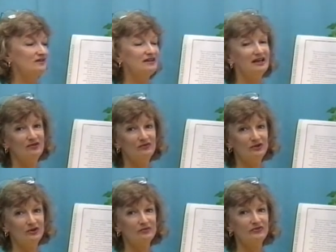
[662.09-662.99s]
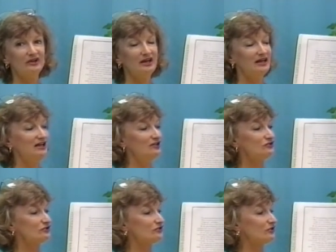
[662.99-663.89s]
the envelopes
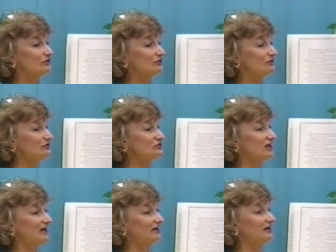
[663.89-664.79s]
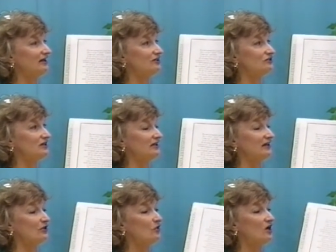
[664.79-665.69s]
into her little jacket and, and they
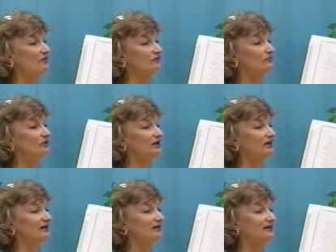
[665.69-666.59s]
go off and play.